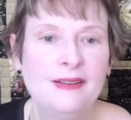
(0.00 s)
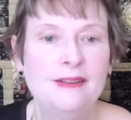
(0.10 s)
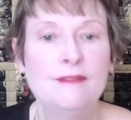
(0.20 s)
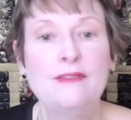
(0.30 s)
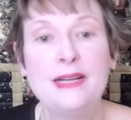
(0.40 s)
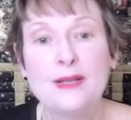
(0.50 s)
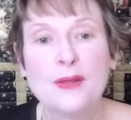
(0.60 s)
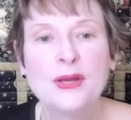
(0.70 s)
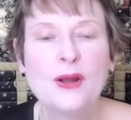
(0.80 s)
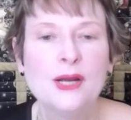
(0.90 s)
Find all
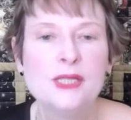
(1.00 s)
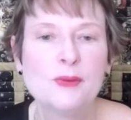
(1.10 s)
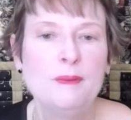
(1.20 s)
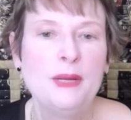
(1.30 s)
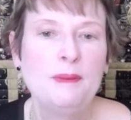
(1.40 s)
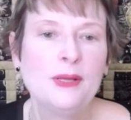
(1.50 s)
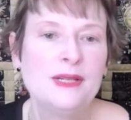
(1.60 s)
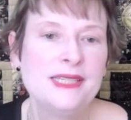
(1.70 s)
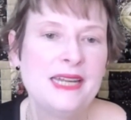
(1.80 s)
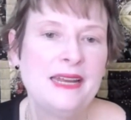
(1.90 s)
the cards where people are
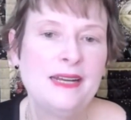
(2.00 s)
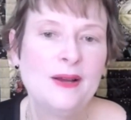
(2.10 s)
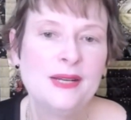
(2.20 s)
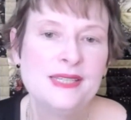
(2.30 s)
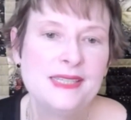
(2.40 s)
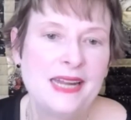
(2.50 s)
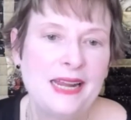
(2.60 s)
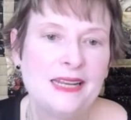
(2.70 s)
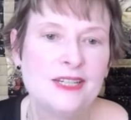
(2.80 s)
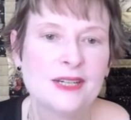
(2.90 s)
standing on a
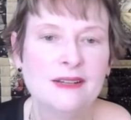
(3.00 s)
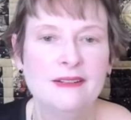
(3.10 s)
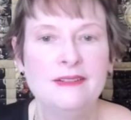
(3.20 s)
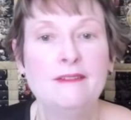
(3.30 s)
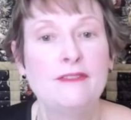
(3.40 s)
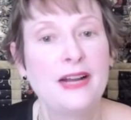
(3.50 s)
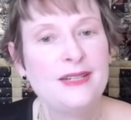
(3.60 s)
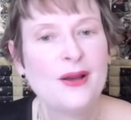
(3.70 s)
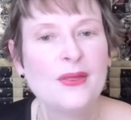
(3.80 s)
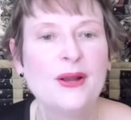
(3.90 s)
stage. Find
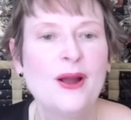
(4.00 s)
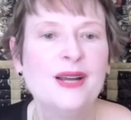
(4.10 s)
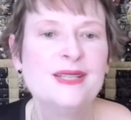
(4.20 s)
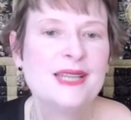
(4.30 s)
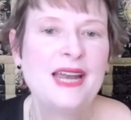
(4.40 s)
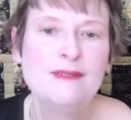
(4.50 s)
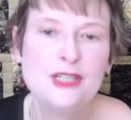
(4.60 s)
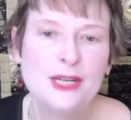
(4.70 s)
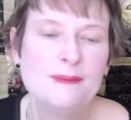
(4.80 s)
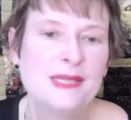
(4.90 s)
all the cards that have
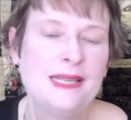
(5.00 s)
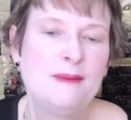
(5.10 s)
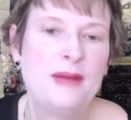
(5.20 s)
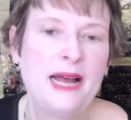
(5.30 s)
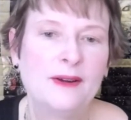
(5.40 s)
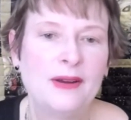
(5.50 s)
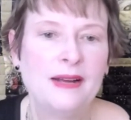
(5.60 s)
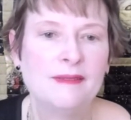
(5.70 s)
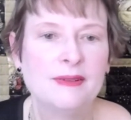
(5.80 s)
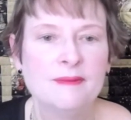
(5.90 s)
ships in the
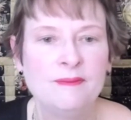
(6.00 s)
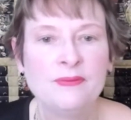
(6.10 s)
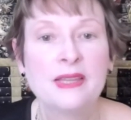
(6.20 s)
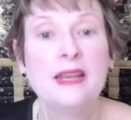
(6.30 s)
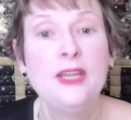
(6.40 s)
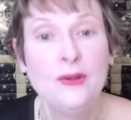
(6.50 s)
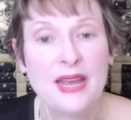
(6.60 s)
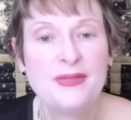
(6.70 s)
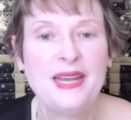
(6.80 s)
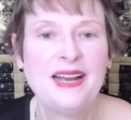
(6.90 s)
background. You
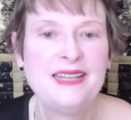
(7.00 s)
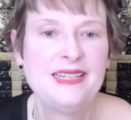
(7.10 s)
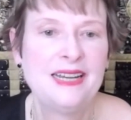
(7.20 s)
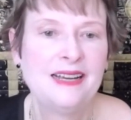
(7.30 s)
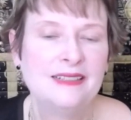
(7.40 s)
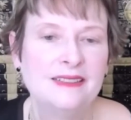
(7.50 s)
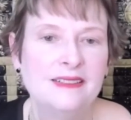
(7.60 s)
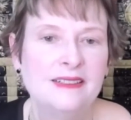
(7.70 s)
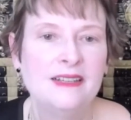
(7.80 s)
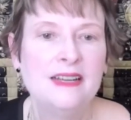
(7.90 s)
get the idea.
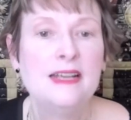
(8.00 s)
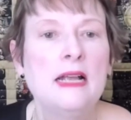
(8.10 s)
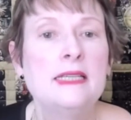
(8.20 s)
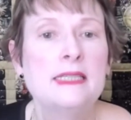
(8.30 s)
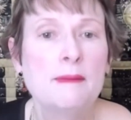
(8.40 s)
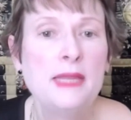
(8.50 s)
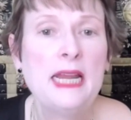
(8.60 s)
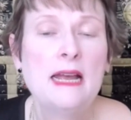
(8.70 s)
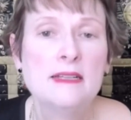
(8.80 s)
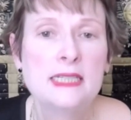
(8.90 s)
Something
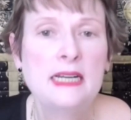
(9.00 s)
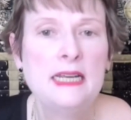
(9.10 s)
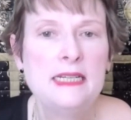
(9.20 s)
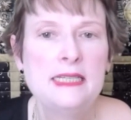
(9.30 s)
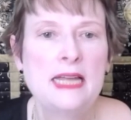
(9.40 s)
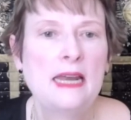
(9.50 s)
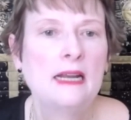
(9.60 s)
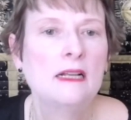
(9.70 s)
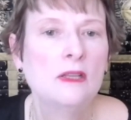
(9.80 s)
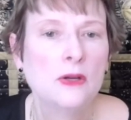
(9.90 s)
else a kinesthetic
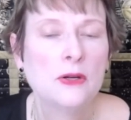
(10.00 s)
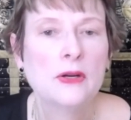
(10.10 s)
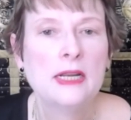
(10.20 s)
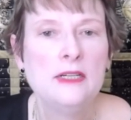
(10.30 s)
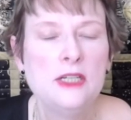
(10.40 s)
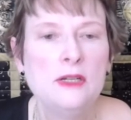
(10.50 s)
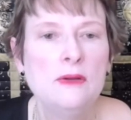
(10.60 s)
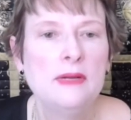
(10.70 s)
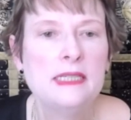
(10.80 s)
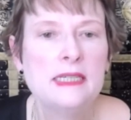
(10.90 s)
learner can do
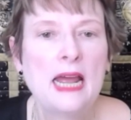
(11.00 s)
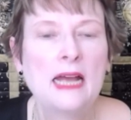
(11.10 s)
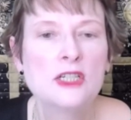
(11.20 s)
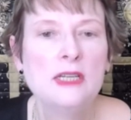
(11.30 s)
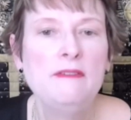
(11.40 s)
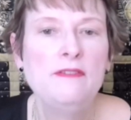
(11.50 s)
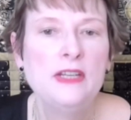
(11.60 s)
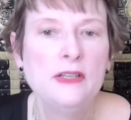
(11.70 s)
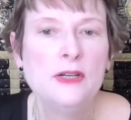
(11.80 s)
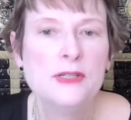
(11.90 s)
is to actually
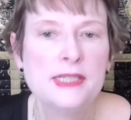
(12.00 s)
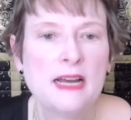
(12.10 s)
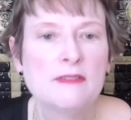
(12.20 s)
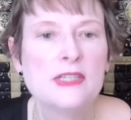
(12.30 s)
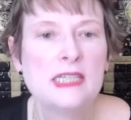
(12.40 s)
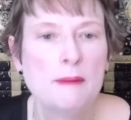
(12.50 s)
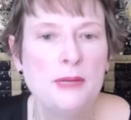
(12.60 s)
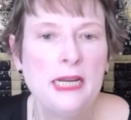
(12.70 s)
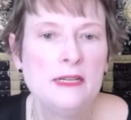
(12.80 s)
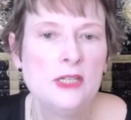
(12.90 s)
feel yourself
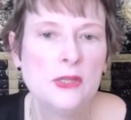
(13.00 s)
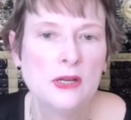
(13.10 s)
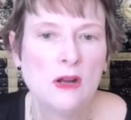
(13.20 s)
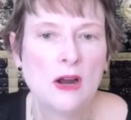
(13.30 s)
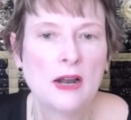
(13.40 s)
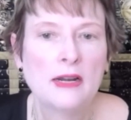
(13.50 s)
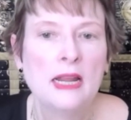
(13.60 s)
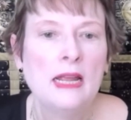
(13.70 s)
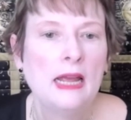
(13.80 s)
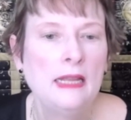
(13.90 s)
stepping into the card
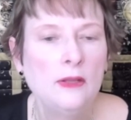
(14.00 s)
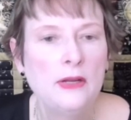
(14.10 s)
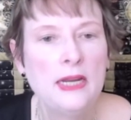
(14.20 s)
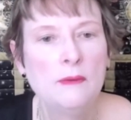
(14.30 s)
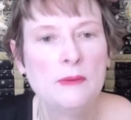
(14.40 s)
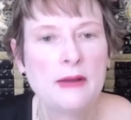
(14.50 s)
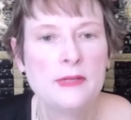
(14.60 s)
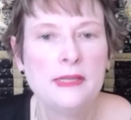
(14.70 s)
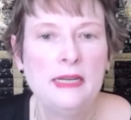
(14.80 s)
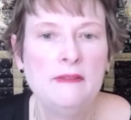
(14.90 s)
and looking around
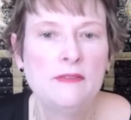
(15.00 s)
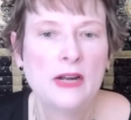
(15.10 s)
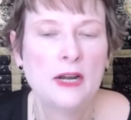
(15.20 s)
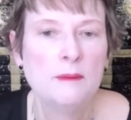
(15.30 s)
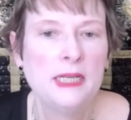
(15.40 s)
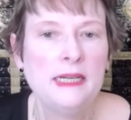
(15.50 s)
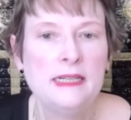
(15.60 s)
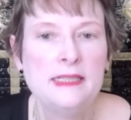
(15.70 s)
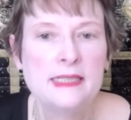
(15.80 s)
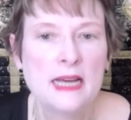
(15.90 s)
at the environment
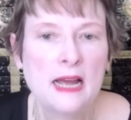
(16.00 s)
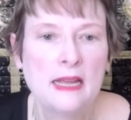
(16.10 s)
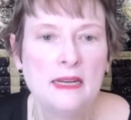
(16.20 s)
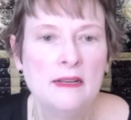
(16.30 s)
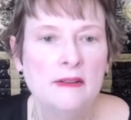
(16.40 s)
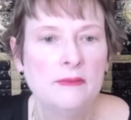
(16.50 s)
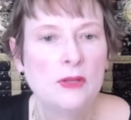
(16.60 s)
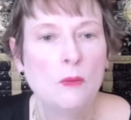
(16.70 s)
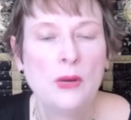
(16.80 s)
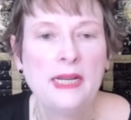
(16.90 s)
inside.
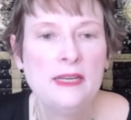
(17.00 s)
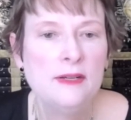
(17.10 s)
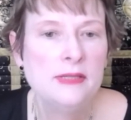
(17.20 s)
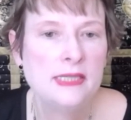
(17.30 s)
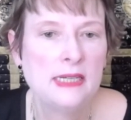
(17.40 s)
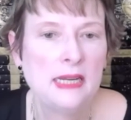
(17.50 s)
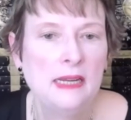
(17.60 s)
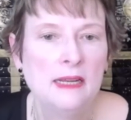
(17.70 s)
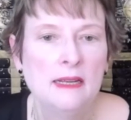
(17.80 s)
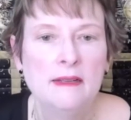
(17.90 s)
What can you see,
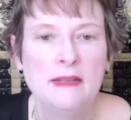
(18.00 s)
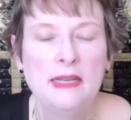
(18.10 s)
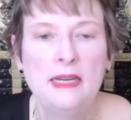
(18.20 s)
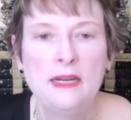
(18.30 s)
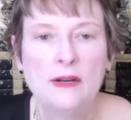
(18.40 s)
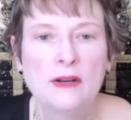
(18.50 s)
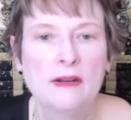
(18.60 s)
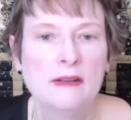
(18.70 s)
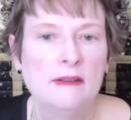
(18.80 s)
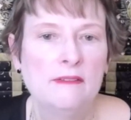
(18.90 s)
hear,
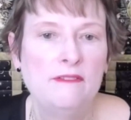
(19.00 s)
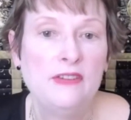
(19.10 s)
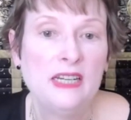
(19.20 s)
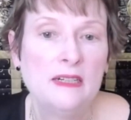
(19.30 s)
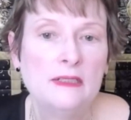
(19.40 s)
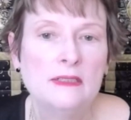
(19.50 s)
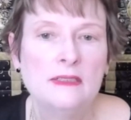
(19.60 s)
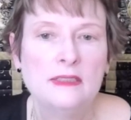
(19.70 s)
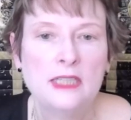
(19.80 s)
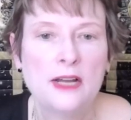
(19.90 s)
feel,
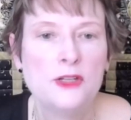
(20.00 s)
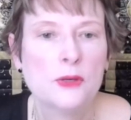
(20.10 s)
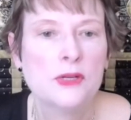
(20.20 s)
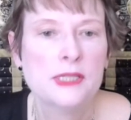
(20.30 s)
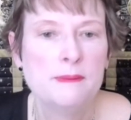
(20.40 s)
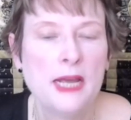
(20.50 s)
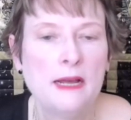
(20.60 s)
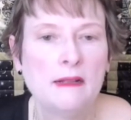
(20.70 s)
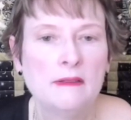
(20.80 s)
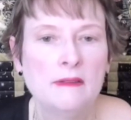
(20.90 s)
touch, or
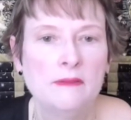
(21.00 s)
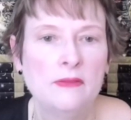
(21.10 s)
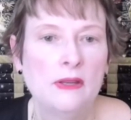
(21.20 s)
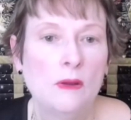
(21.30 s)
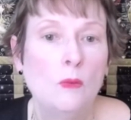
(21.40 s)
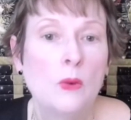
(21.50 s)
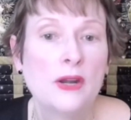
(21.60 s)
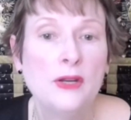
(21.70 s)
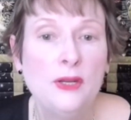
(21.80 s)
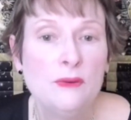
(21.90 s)
smell? What are
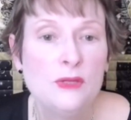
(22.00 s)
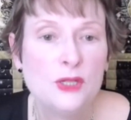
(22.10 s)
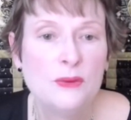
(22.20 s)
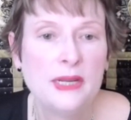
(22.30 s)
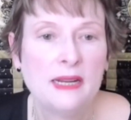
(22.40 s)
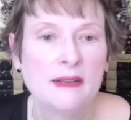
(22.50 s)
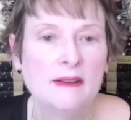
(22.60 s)
you doing?